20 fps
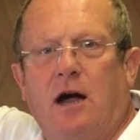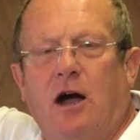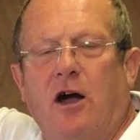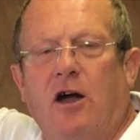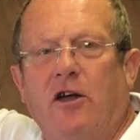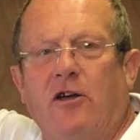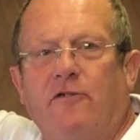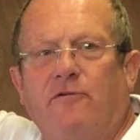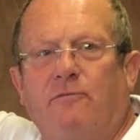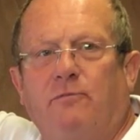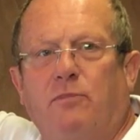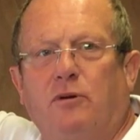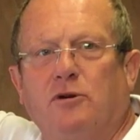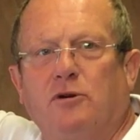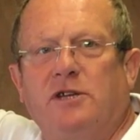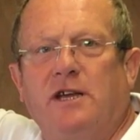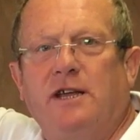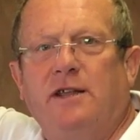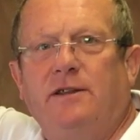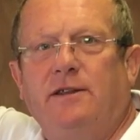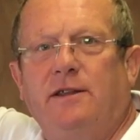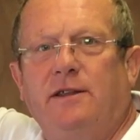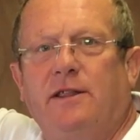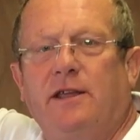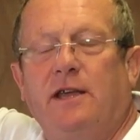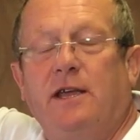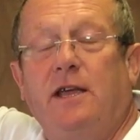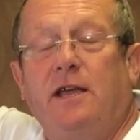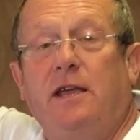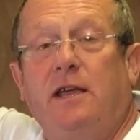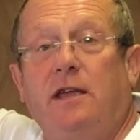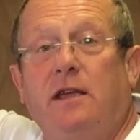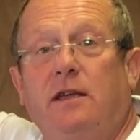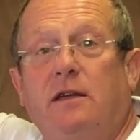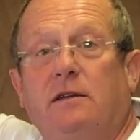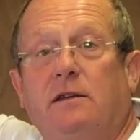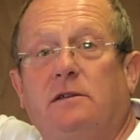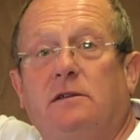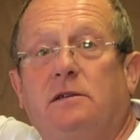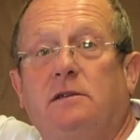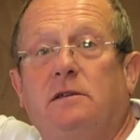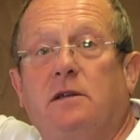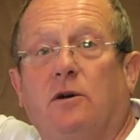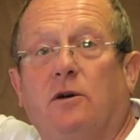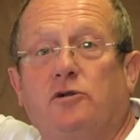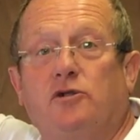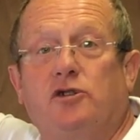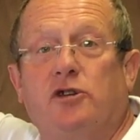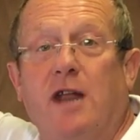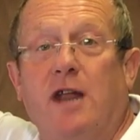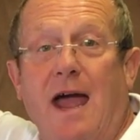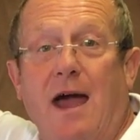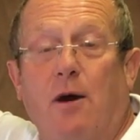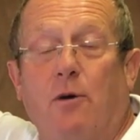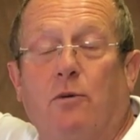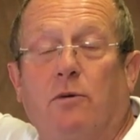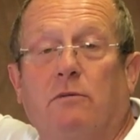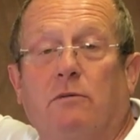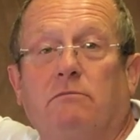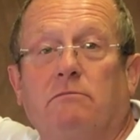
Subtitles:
I've put in the dodge now